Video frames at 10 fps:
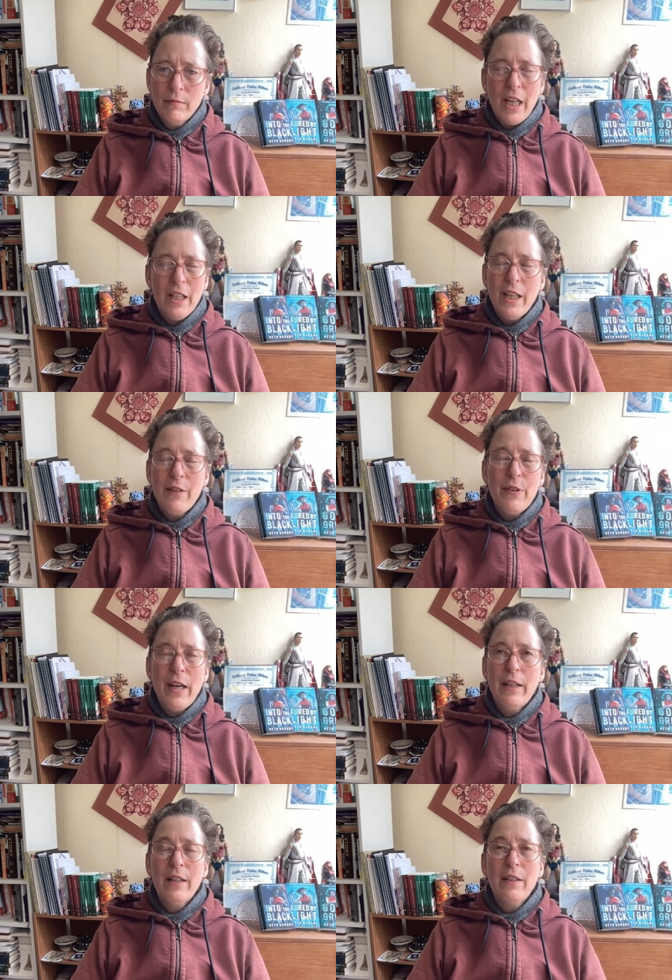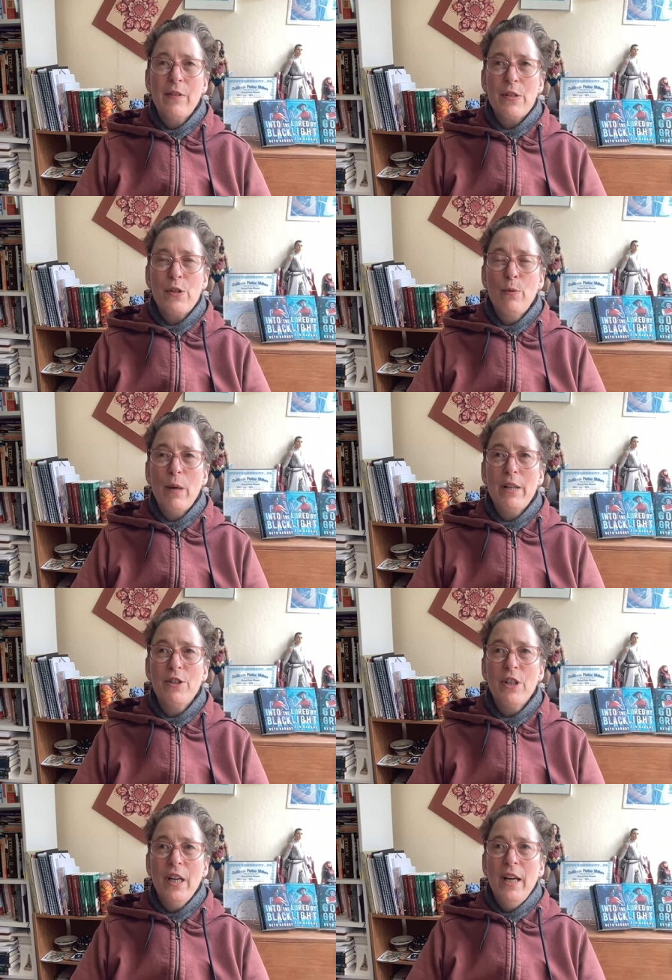I love that. I love that so
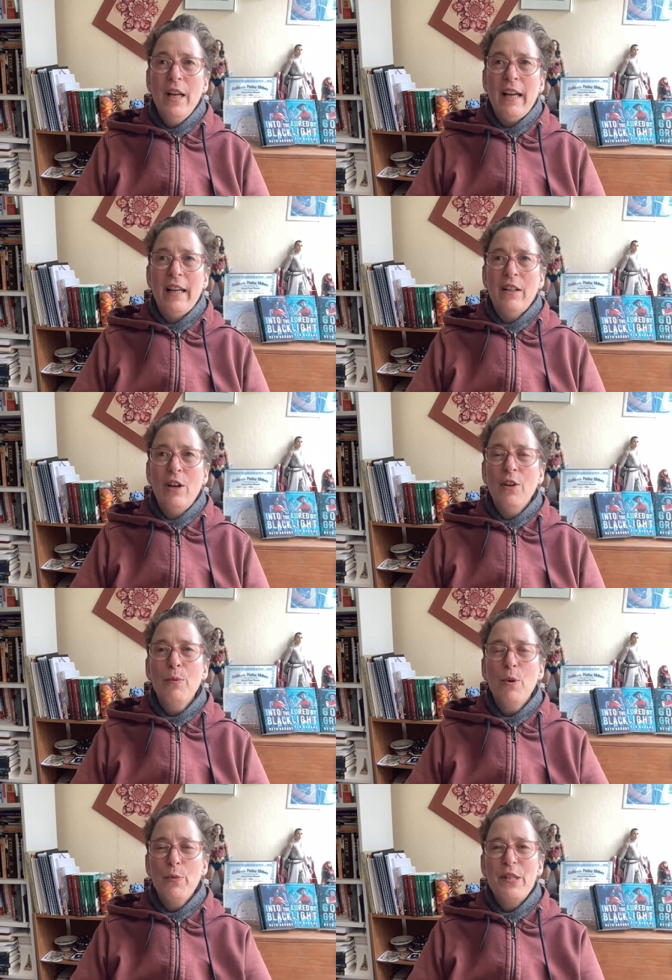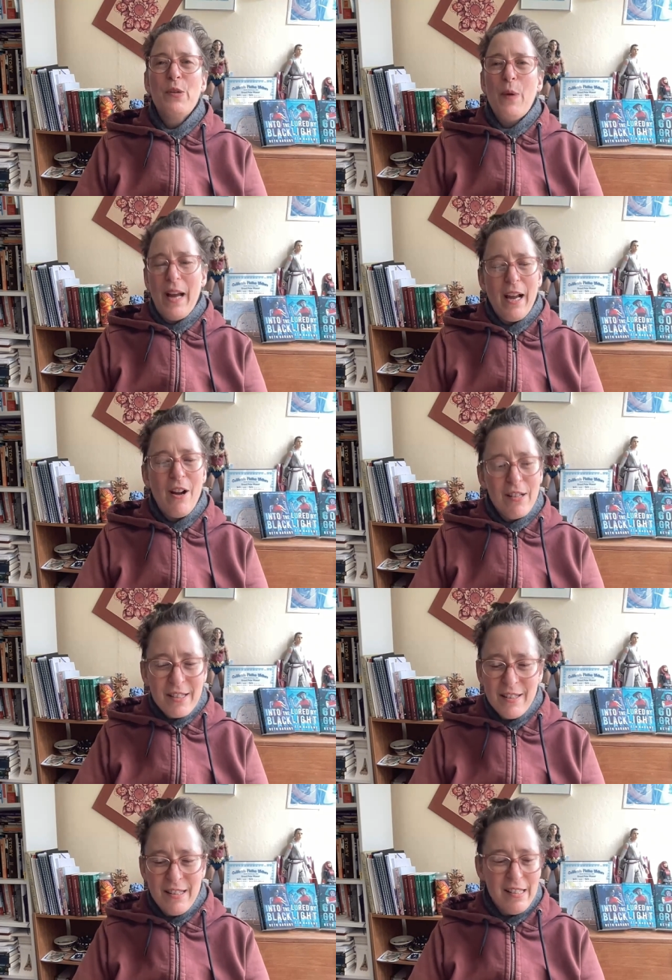much. And all the more reason why I
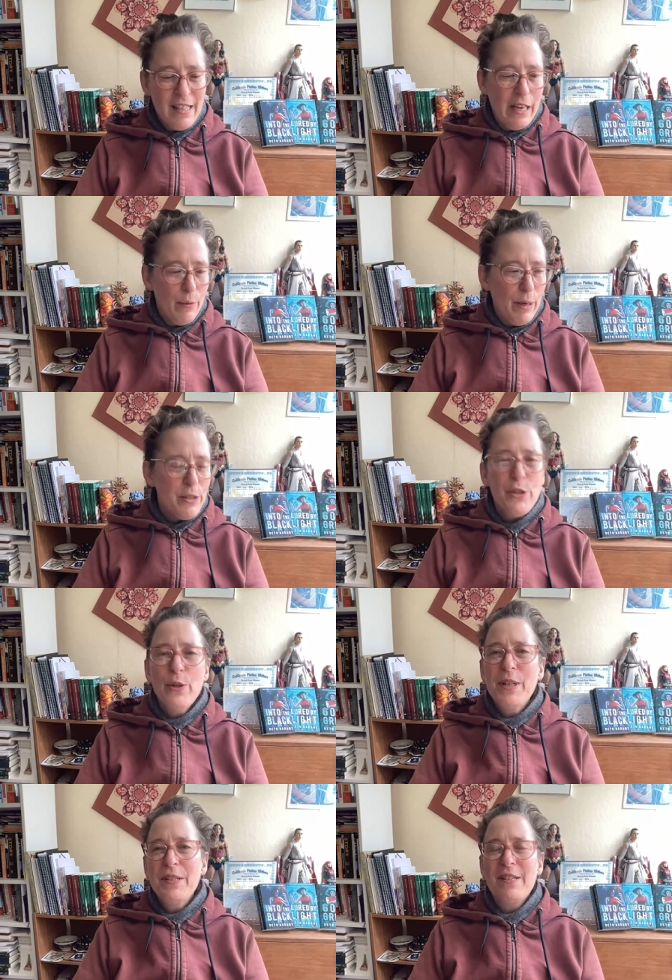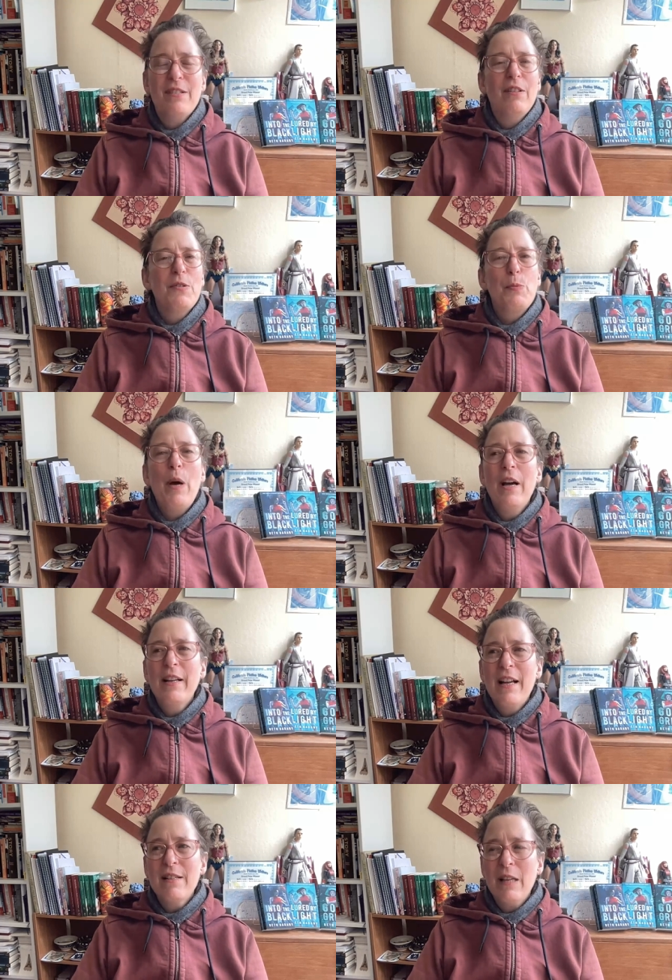constantly say to my students and on this
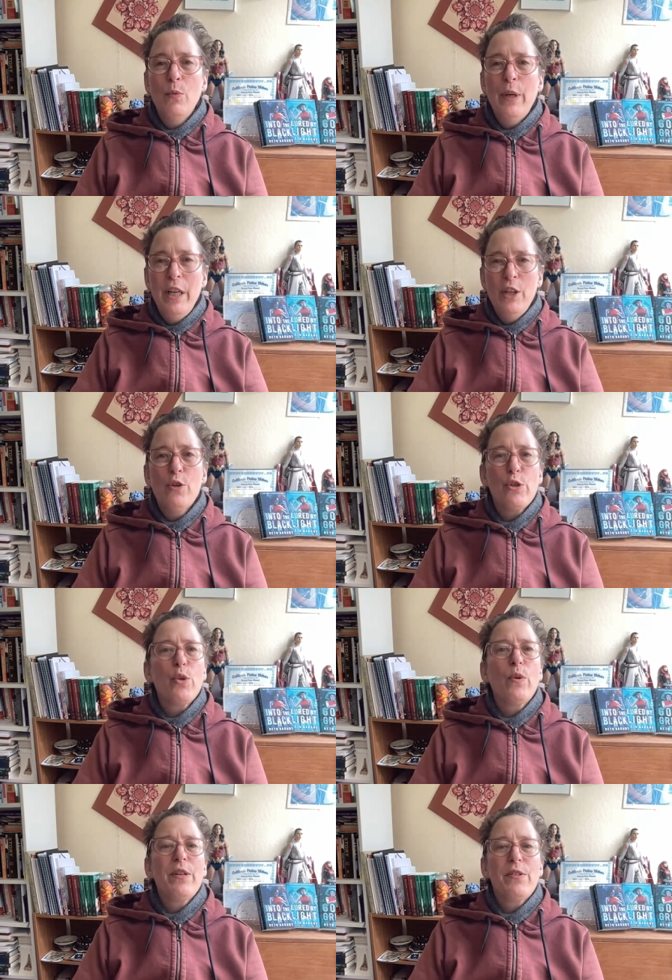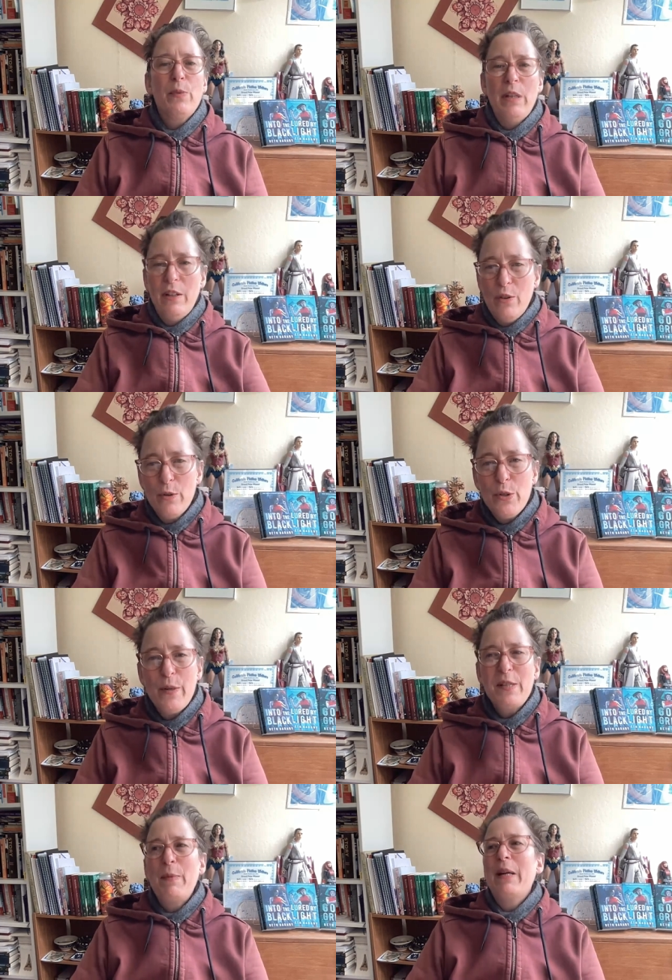podcast, like, we need your stories. We need your
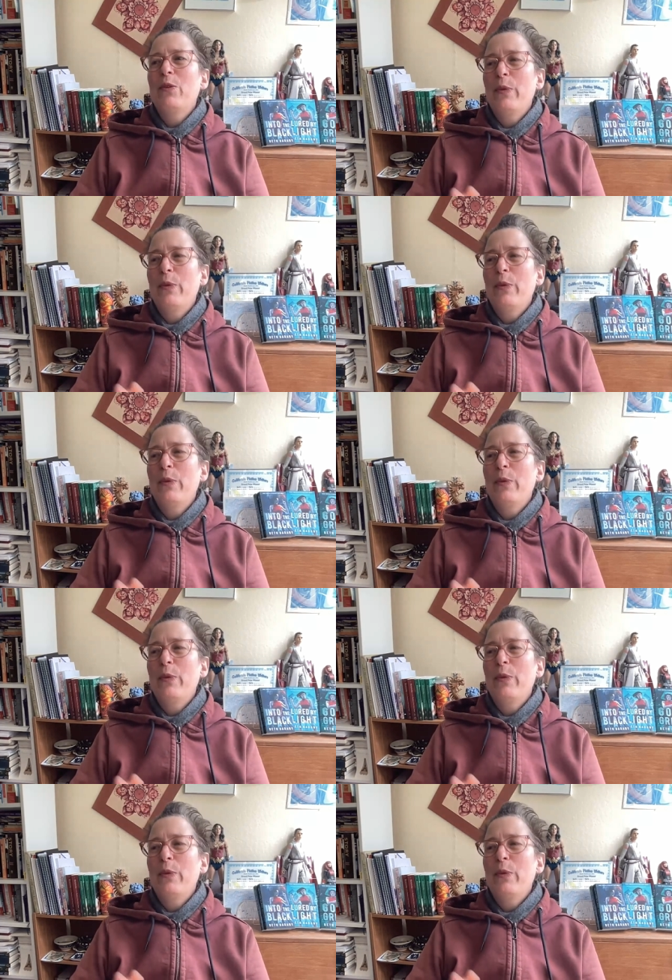stories, Michael.